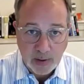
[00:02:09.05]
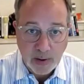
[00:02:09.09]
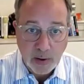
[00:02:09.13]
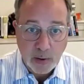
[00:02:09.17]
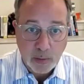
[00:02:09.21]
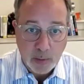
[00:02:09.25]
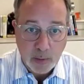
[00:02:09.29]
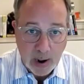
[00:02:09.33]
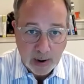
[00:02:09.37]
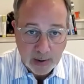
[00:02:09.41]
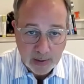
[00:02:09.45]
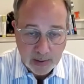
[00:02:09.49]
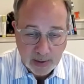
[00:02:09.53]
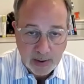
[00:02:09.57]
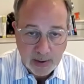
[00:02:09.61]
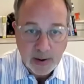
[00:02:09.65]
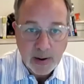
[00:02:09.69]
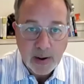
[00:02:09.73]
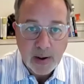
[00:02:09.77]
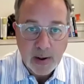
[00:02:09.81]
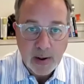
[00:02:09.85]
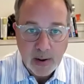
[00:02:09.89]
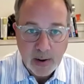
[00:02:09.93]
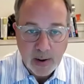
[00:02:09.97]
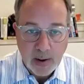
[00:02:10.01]
indirectly
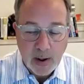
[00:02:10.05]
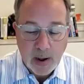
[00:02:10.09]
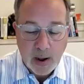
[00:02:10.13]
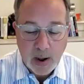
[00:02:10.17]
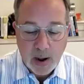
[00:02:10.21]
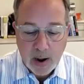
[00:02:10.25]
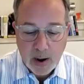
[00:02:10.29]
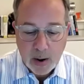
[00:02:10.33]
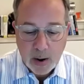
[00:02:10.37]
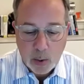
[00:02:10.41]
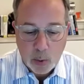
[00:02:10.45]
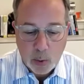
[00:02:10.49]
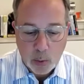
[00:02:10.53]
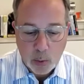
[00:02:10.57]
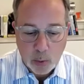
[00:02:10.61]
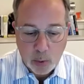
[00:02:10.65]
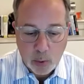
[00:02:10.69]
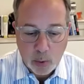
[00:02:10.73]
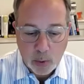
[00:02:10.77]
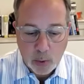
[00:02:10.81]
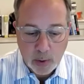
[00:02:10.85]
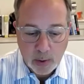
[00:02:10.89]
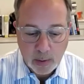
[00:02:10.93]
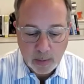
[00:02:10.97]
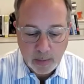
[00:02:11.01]

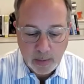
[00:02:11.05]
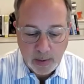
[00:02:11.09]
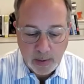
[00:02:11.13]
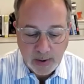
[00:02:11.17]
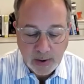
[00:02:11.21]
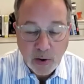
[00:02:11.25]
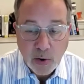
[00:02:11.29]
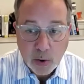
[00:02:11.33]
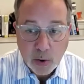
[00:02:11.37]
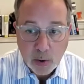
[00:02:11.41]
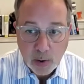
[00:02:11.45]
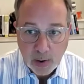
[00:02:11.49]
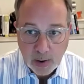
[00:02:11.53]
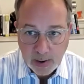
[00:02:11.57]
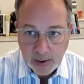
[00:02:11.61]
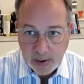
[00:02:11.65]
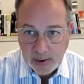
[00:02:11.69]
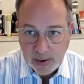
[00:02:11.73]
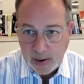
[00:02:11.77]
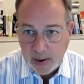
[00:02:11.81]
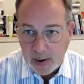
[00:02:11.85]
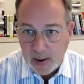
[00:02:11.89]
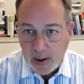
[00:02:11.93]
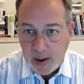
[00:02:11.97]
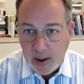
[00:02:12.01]
or internally,